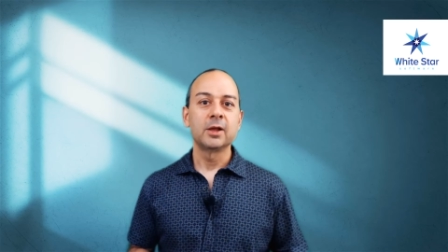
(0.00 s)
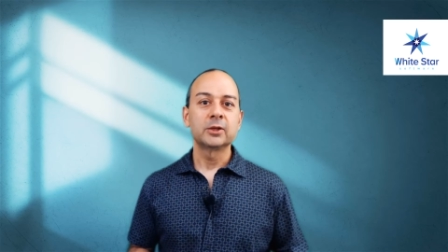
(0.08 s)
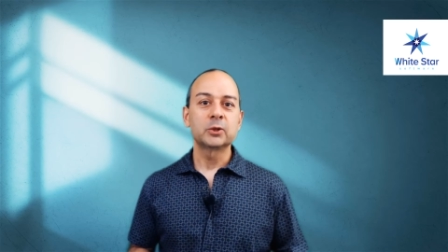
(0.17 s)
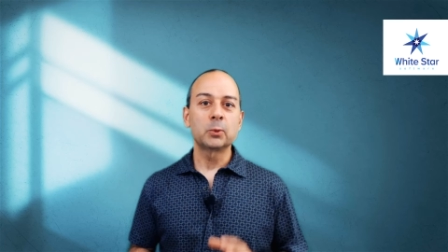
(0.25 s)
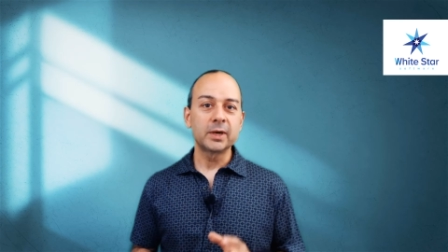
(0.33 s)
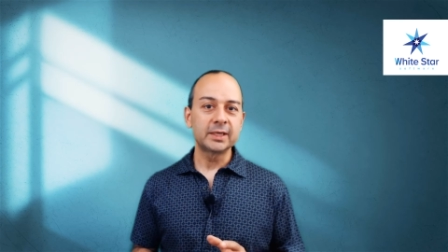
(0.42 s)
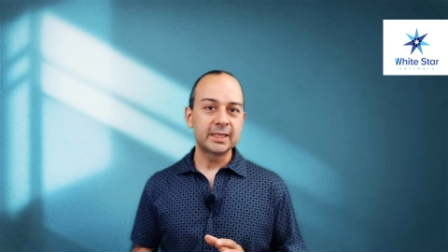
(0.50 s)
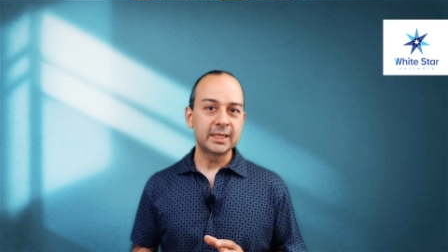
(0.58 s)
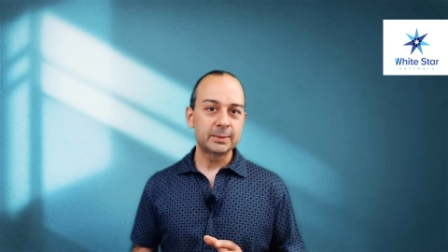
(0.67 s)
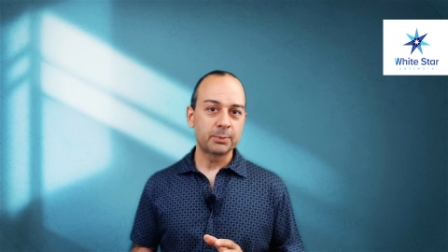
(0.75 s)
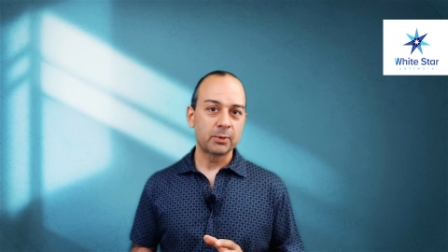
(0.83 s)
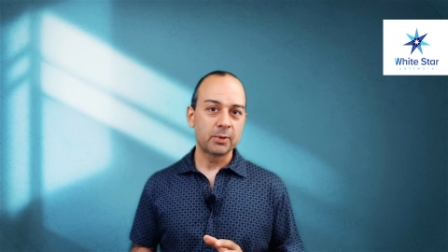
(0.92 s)
So what is
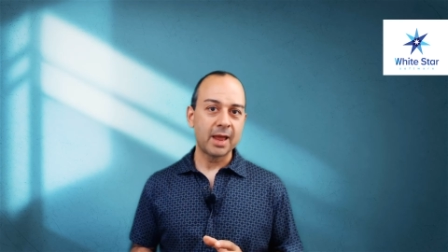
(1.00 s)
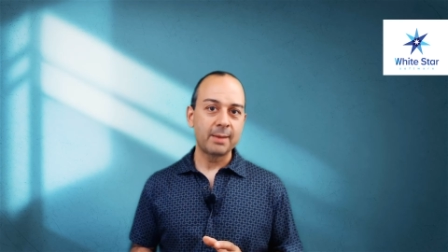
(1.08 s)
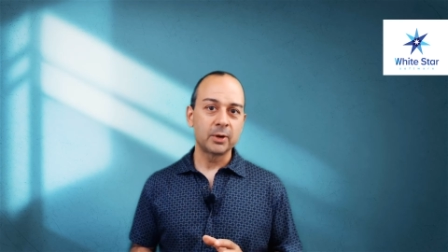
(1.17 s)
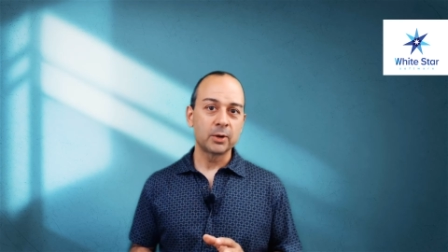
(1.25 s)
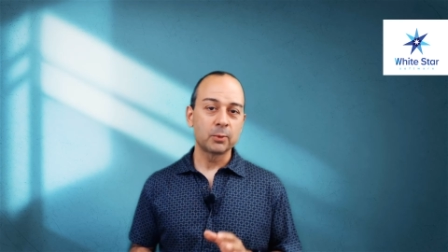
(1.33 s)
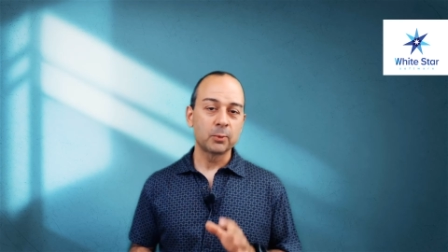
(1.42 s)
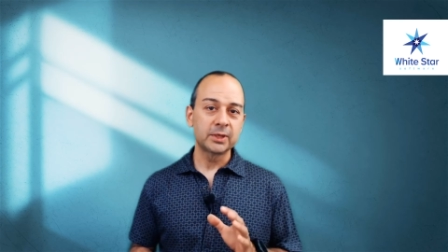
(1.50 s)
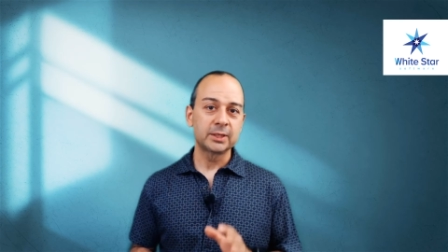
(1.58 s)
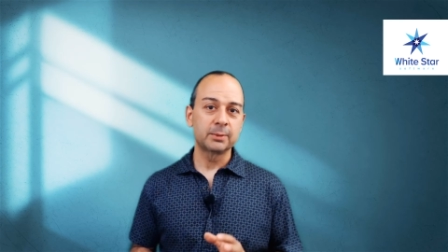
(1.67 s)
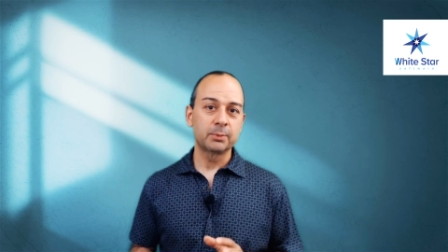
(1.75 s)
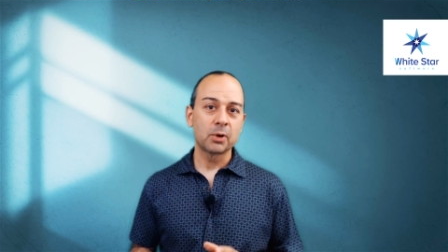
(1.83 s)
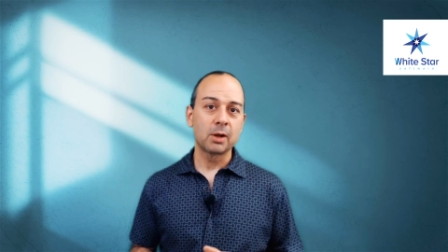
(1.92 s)
this parameter? What's
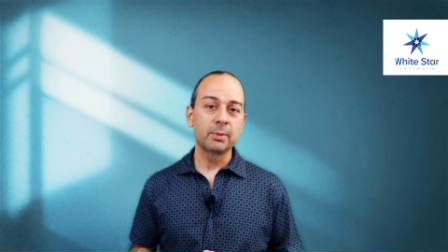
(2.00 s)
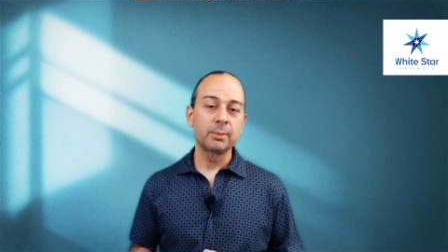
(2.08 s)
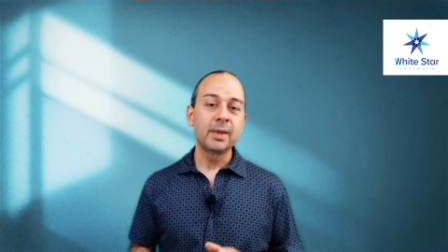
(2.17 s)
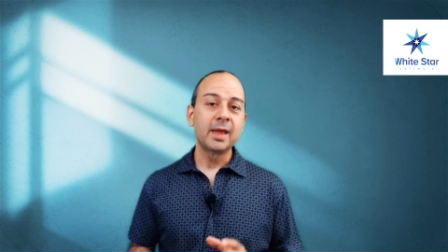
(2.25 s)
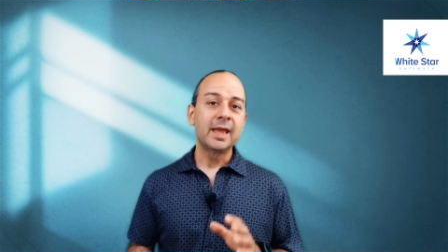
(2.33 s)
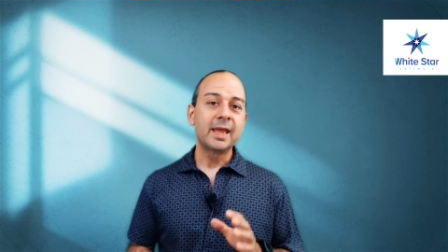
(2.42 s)
the problem?